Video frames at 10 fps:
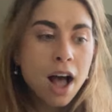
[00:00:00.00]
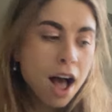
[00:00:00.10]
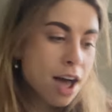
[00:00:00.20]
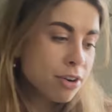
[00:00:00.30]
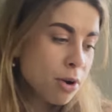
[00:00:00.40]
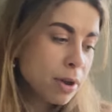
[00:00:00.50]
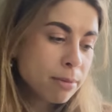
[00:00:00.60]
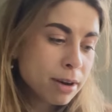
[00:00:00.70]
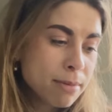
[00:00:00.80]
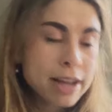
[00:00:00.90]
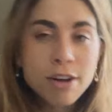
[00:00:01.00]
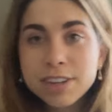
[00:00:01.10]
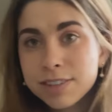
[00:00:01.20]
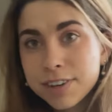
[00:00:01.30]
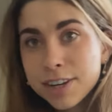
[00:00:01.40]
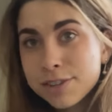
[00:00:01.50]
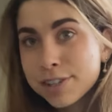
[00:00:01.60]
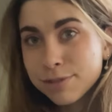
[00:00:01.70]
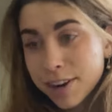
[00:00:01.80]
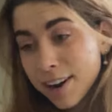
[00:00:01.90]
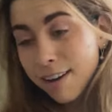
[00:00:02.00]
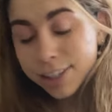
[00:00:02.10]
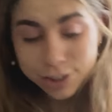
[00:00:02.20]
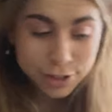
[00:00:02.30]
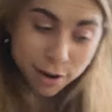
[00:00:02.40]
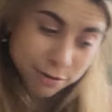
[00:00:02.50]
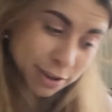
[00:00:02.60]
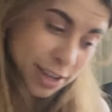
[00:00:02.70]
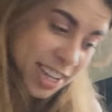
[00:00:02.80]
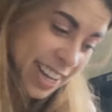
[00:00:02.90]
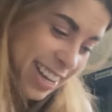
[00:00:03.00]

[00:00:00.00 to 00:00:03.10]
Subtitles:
I don't know when I'm gonna make all these videos because right now I just don't feel good.